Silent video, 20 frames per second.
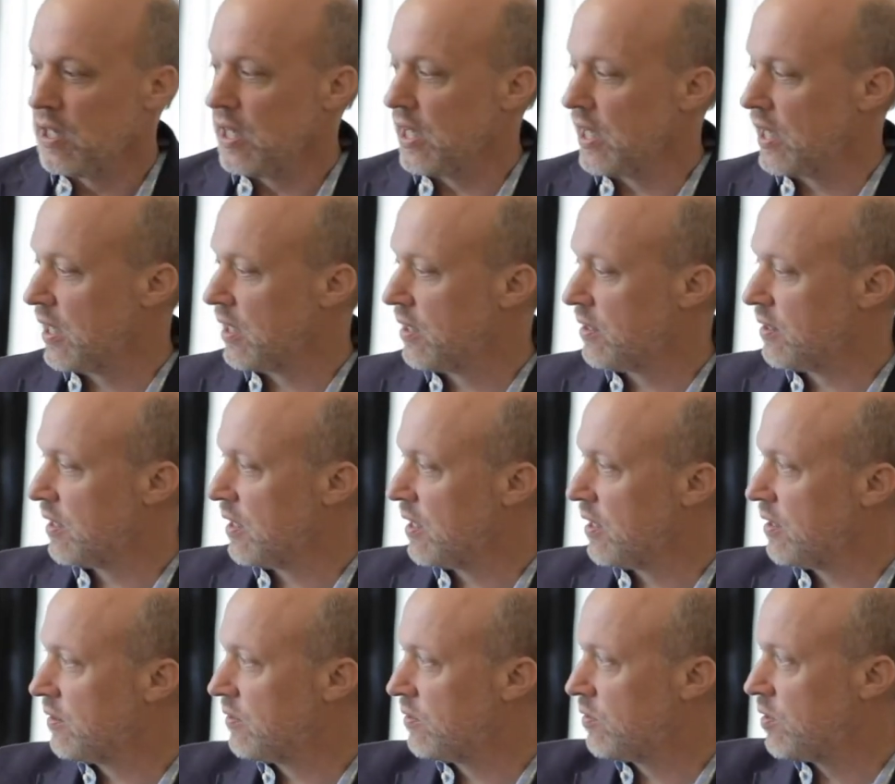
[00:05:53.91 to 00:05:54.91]
And
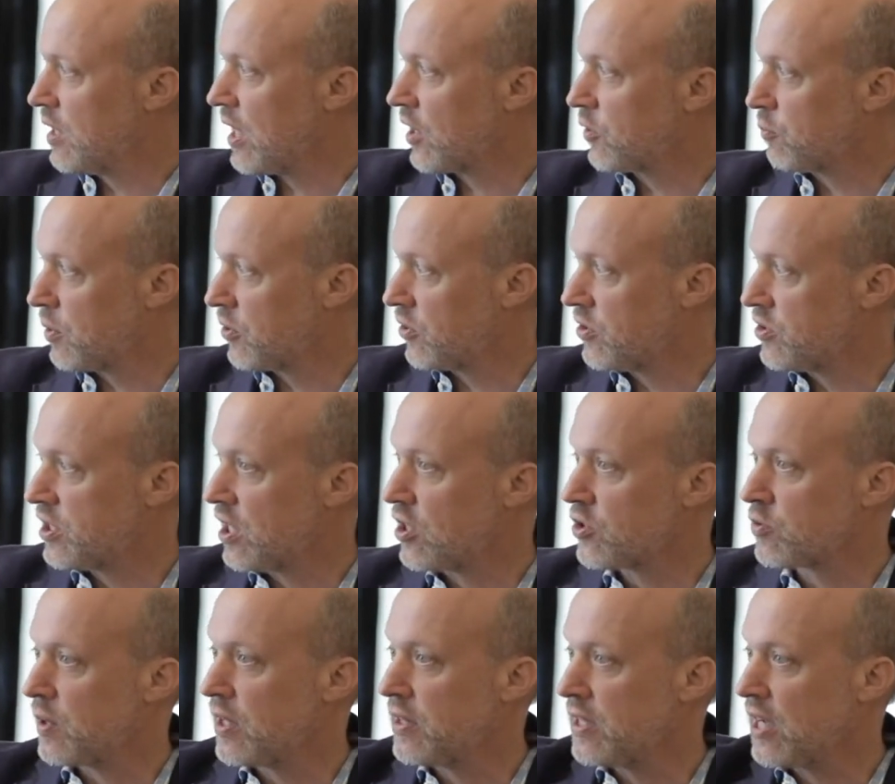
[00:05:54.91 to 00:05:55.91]
then the next person
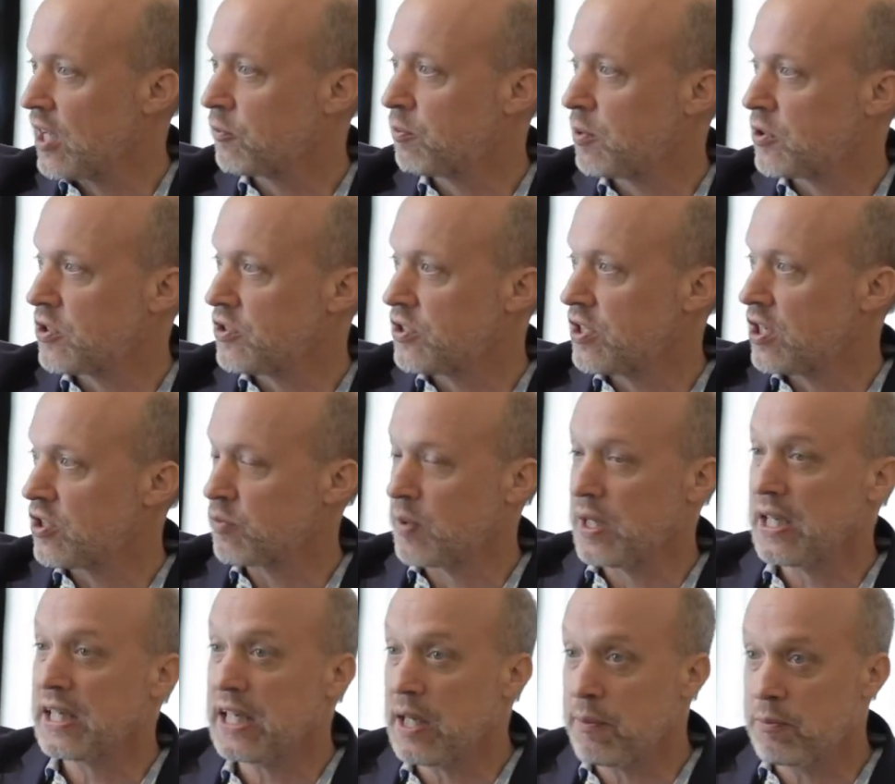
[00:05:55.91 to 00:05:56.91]
shares one, the next person shares
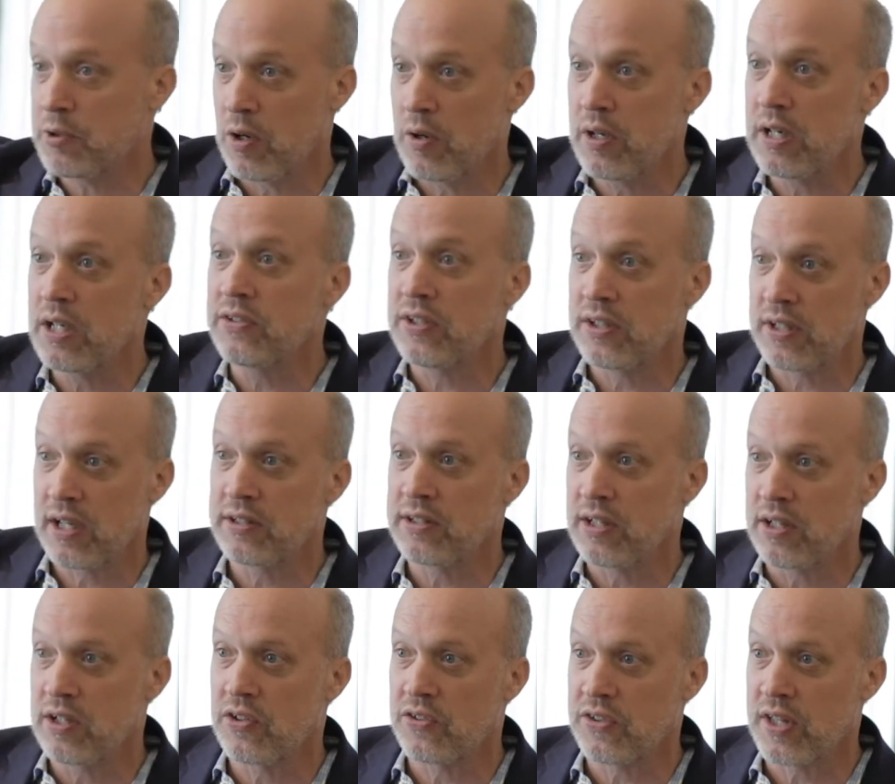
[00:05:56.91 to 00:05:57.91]
one, and keep going until I
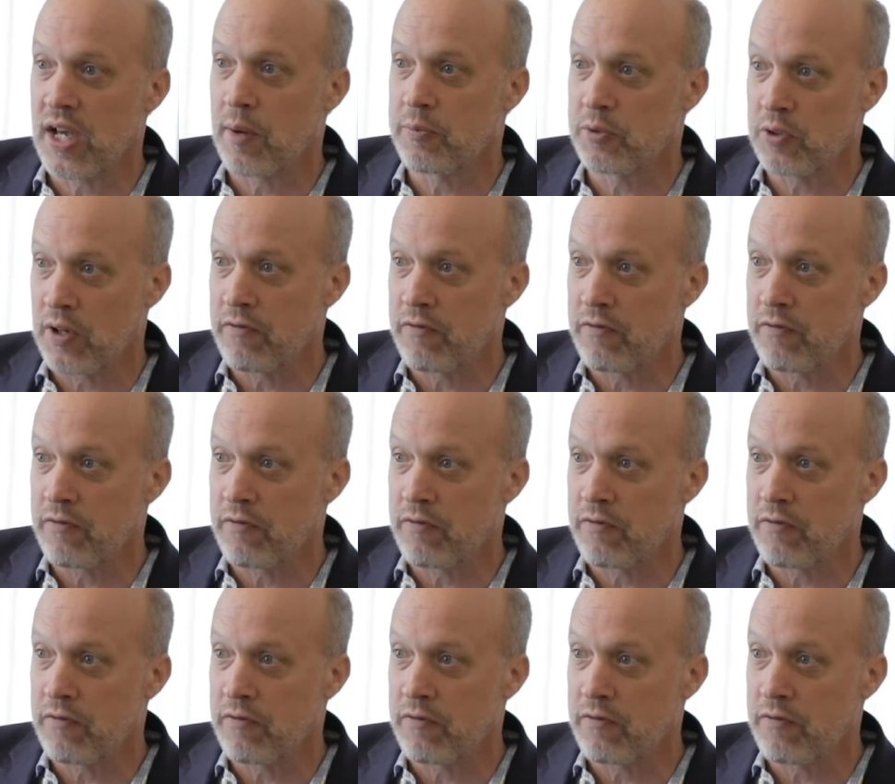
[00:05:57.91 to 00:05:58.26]
tell you to stop.